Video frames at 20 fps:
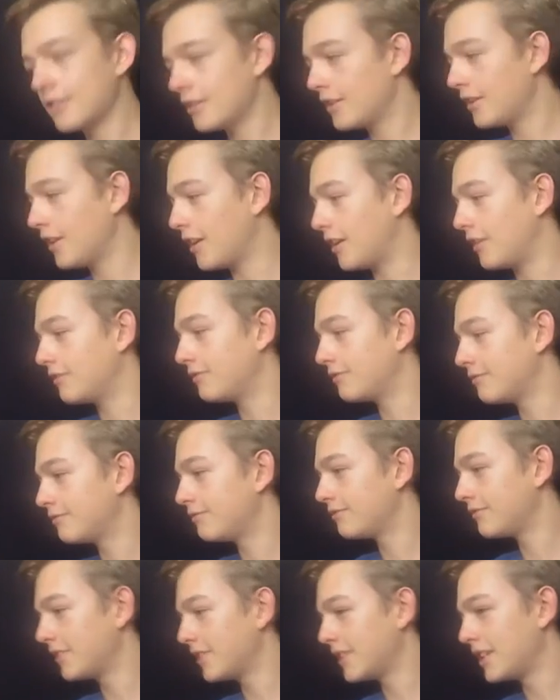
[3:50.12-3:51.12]
Yeah.
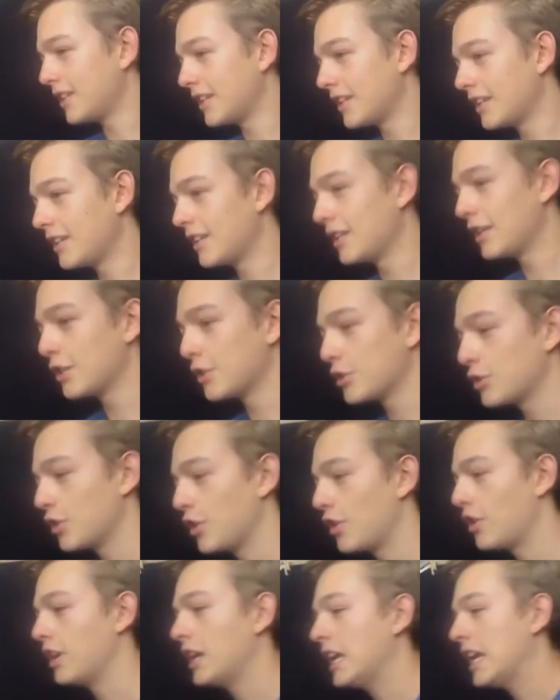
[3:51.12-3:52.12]

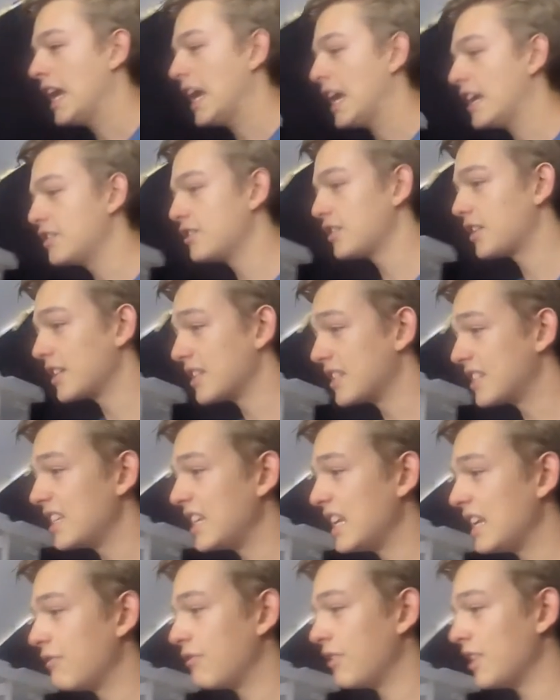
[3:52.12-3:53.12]
So, as you can see,
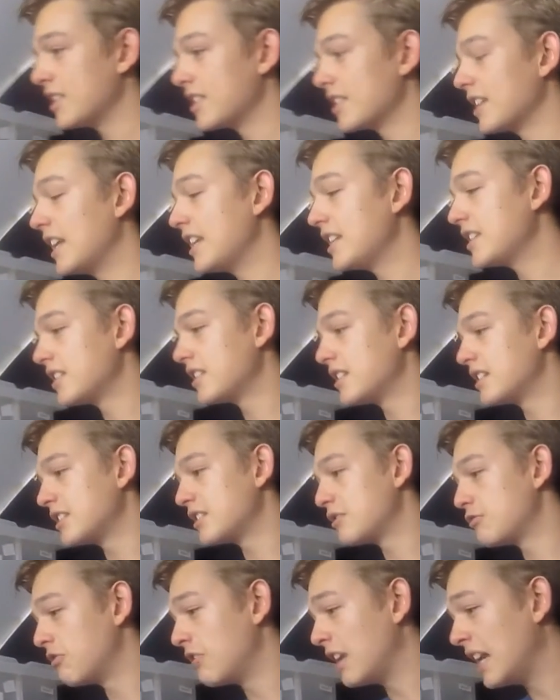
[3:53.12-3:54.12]
ventilation is
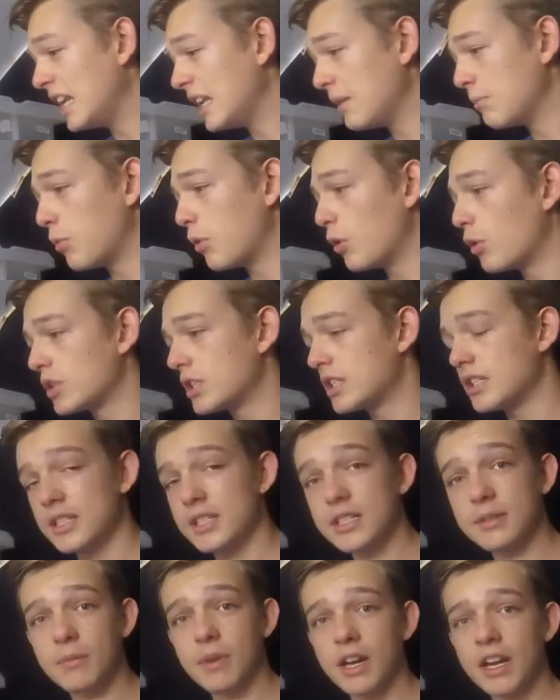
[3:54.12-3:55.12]
really important
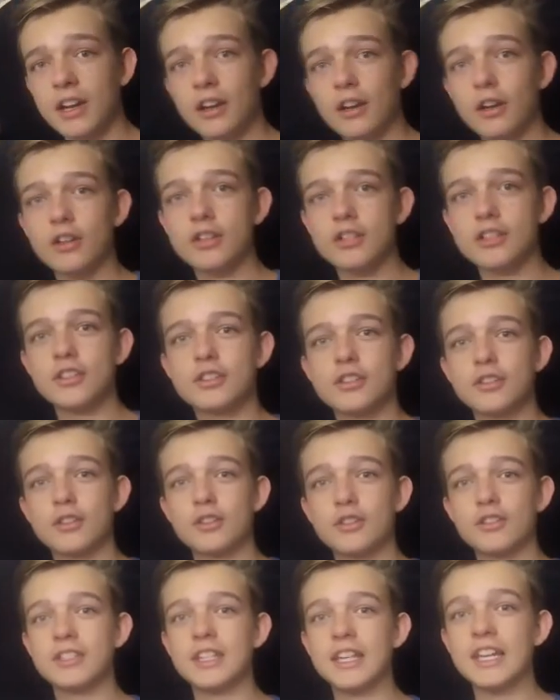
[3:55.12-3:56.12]
in my enclosures
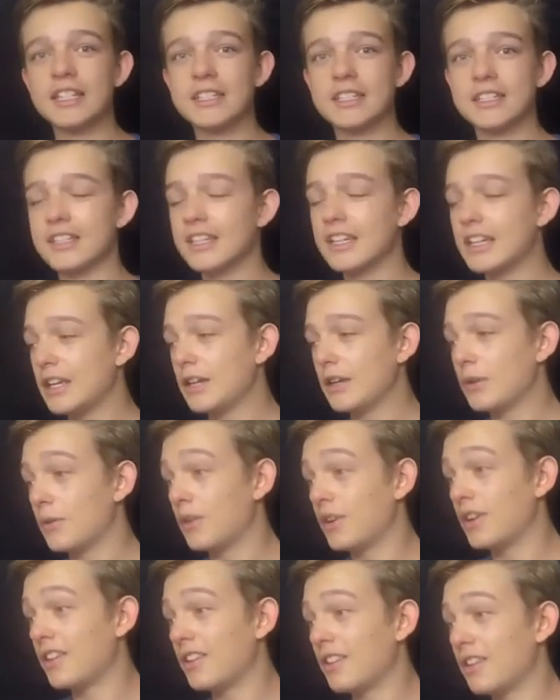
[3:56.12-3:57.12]
because that's
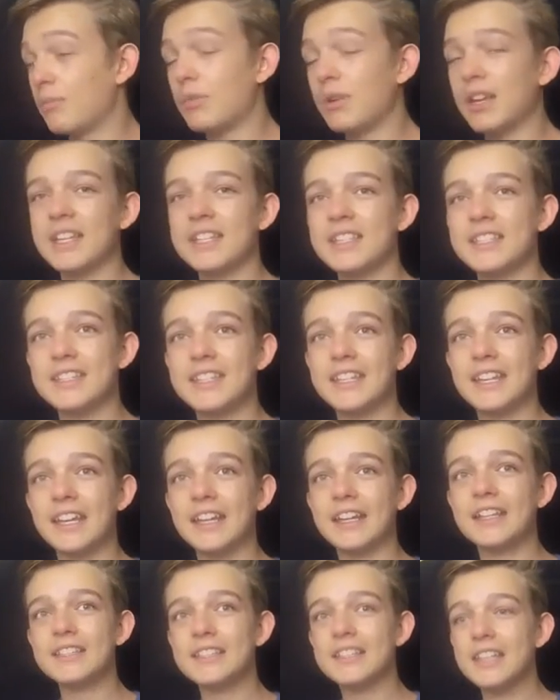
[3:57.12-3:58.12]
one of the biggest
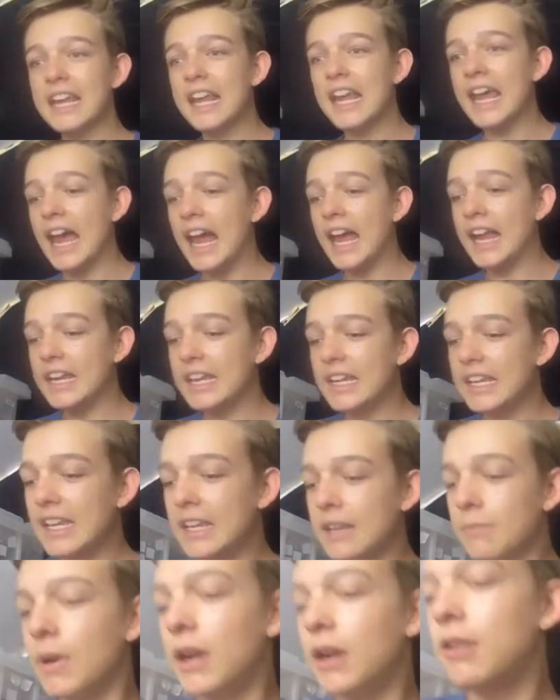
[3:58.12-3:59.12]
things. And in my